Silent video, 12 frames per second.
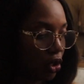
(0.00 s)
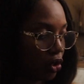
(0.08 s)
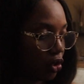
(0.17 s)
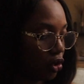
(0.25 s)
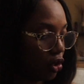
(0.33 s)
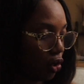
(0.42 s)

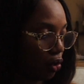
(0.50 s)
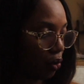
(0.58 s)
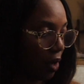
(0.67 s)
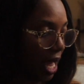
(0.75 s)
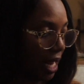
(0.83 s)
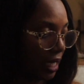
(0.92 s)

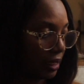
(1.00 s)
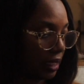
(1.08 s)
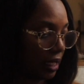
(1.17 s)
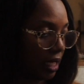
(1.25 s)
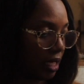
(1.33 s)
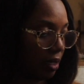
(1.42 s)
So I like to
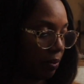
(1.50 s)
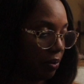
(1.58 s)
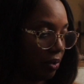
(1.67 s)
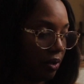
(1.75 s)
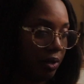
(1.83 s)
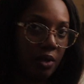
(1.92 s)
keep
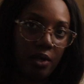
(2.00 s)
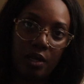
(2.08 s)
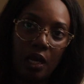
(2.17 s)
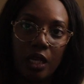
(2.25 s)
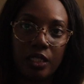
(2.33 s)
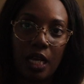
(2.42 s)

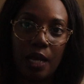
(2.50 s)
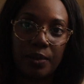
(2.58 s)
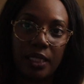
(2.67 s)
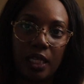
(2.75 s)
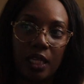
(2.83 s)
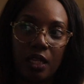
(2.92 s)
a
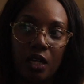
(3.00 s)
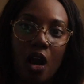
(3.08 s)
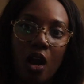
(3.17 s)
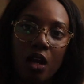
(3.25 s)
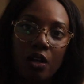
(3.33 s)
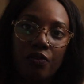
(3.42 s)
chapstick in the
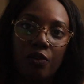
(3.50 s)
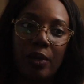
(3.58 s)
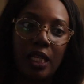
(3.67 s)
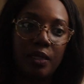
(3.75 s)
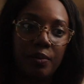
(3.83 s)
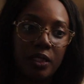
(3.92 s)
car for
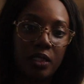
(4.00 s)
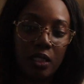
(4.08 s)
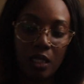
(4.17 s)
my lips,